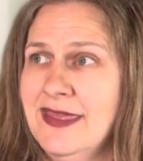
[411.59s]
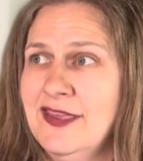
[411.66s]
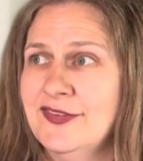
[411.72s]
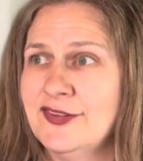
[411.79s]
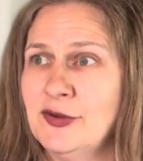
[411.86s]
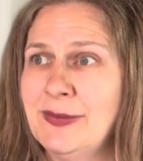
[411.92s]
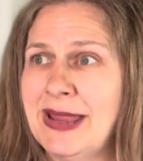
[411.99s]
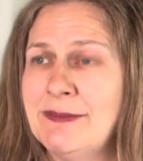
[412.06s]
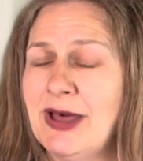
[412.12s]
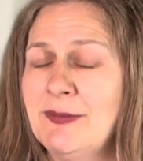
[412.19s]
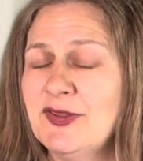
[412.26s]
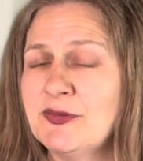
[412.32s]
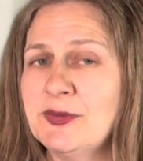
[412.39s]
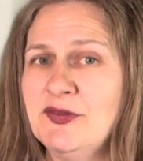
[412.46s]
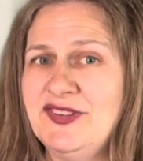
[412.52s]
So my mom
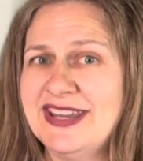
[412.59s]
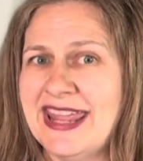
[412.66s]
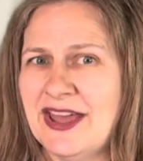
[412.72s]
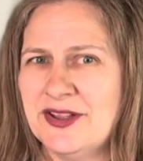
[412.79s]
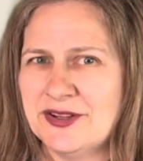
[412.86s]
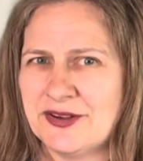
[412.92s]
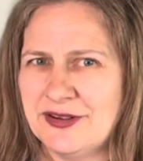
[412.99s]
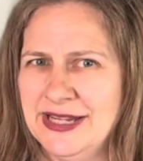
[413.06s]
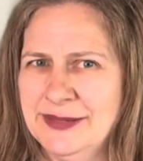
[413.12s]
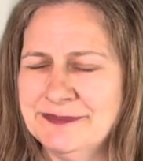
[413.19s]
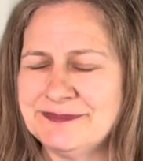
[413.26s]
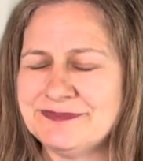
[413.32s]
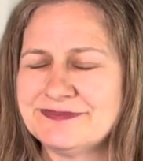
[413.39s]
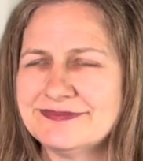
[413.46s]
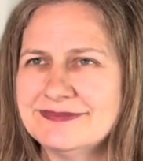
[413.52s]
has moved to Calgary,
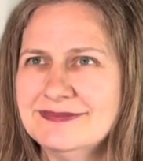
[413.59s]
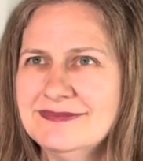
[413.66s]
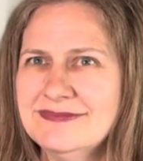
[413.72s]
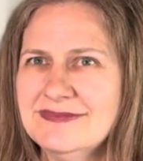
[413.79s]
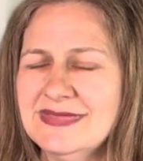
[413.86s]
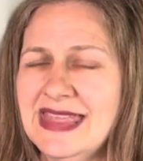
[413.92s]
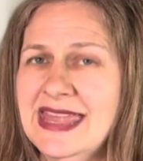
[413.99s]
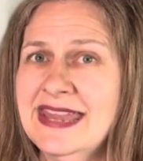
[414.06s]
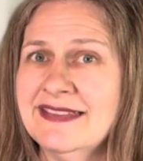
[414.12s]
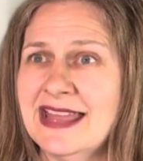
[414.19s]
and